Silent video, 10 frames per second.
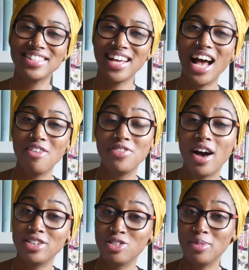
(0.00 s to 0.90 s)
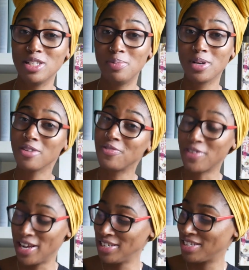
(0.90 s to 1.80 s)
I have Natsume's Book of
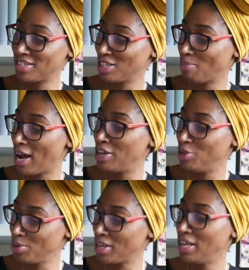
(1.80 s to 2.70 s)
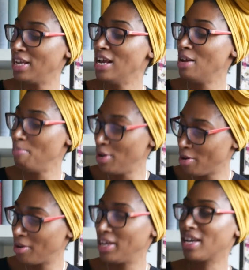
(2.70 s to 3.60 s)
Friends. This is by Yuki
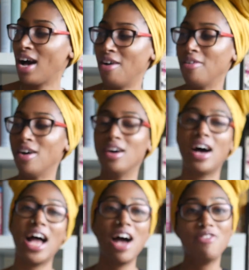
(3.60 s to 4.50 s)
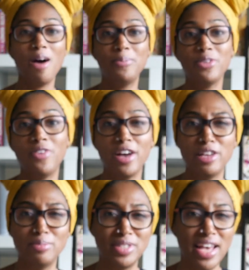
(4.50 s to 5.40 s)
Midorikawa. I have up to
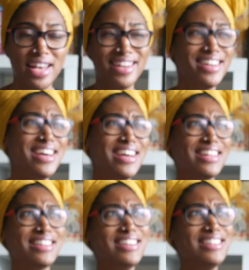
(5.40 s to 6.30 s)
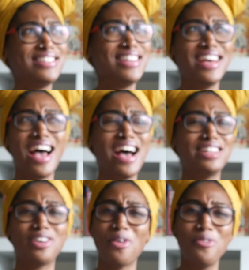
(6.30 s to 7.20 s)
volume 10. This
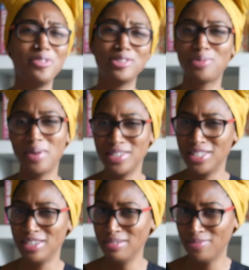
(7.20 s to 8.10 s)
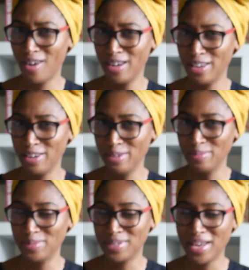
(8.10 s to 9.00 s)
has over 20
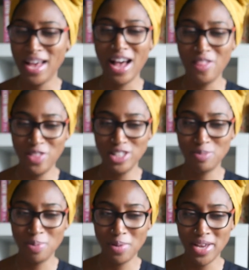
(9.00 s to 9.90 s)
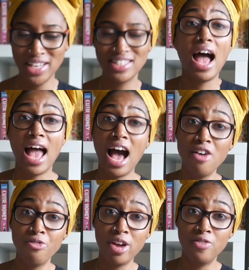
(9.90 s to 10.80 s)
volumes at this point. I
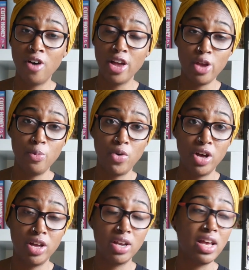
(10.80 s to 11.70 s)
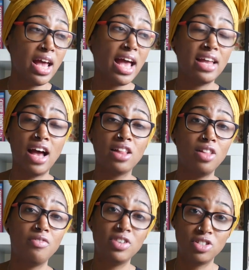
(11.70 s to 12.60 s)
have read volume 1 and I
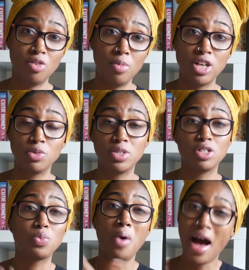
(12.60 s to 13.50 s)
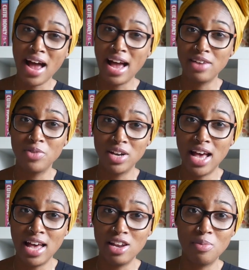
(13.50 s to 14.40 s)
loved it so much, which is why I went
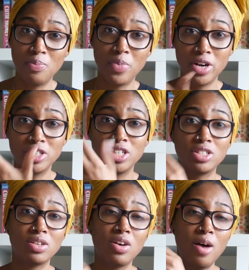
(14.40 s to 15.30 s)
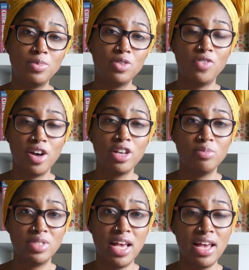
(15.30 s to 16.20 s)
ahead and purchased up to
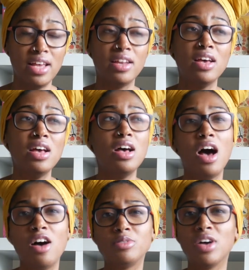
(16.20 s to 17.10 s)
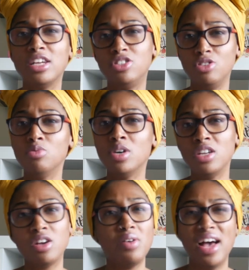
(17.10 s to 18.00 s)
volume 10. So I do want
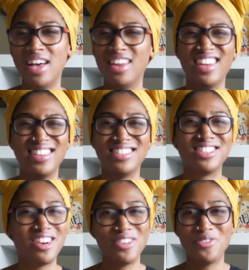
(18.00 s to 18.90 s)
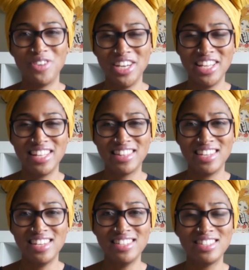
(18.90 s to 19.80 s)
to go ahead and start reading
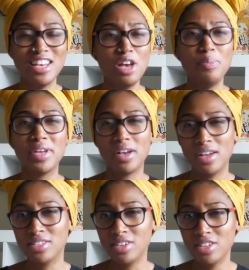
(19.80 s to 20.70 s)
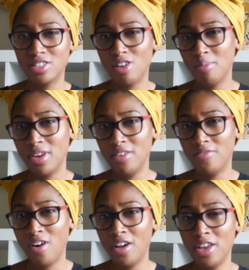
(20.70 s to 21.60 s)
this because there are so many
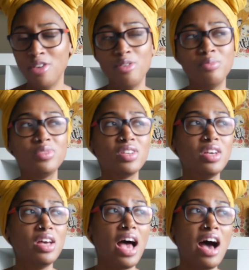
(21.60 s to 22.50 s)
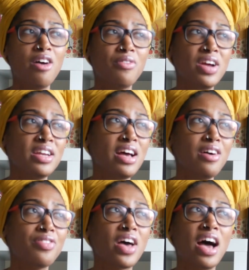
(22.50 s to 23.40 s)
volumes out right
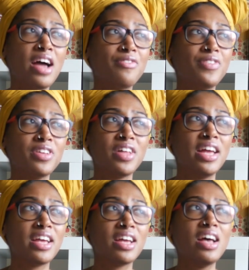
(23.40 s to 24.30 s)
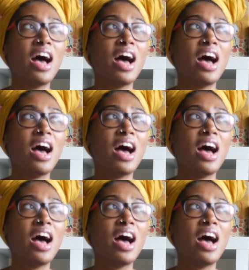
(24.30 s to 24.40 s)
now that I feel like